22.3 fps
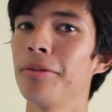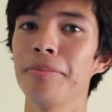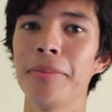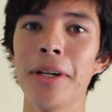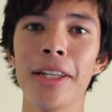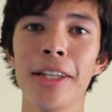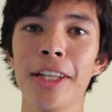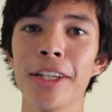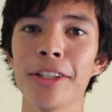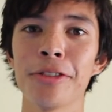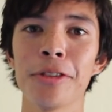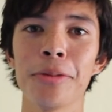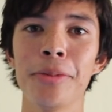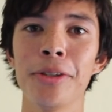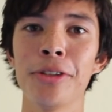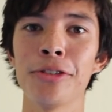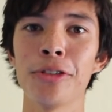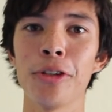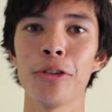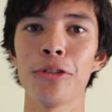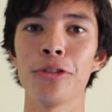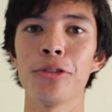my legs would be
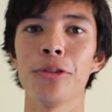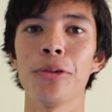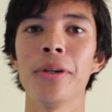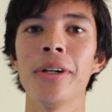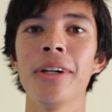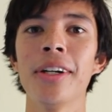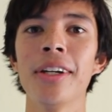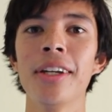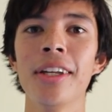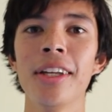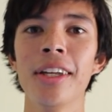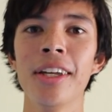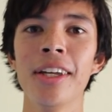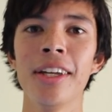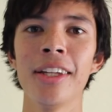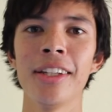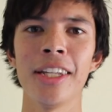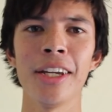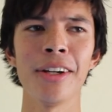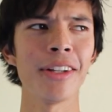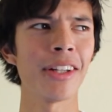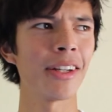so sore.
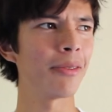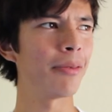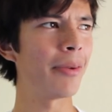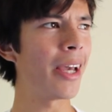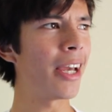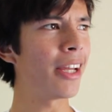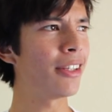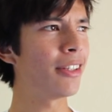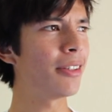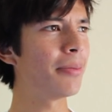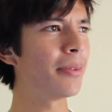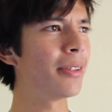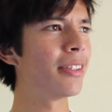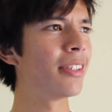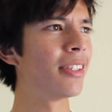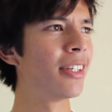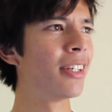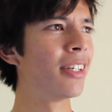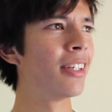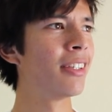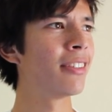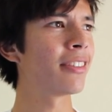They're like, "Wow, you've been
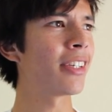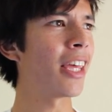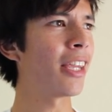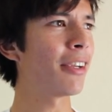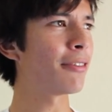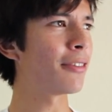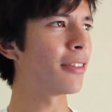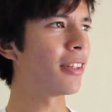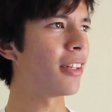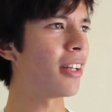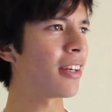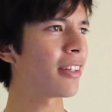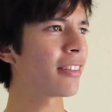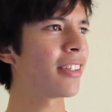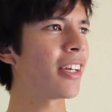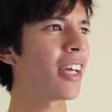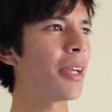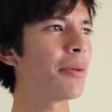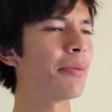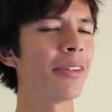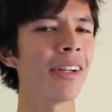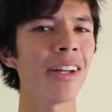skating for a long time.